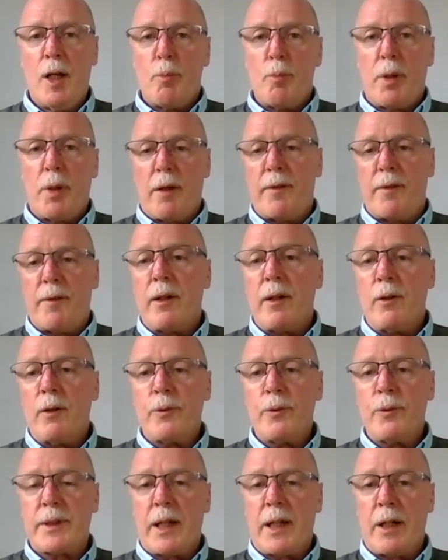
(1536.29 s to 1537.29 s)
But I think
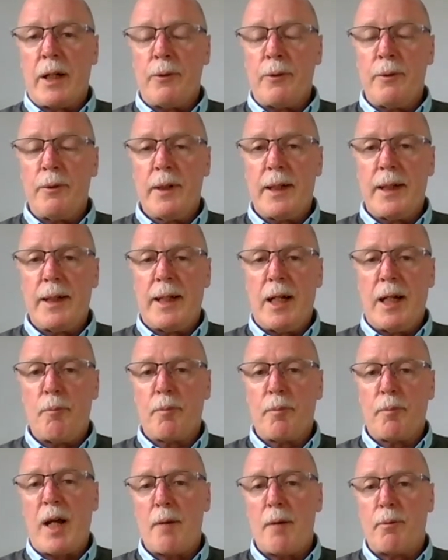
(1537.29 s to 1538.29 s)
also
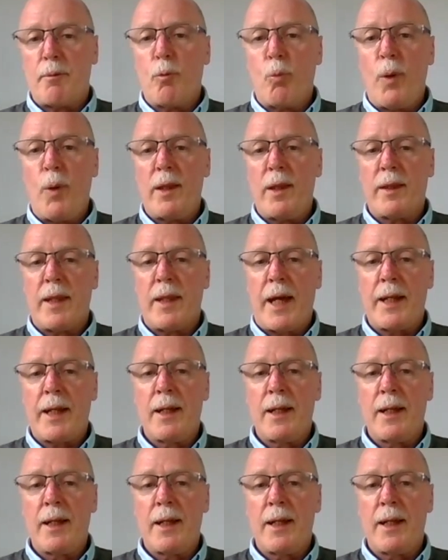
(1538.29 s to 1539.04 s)
coupled with that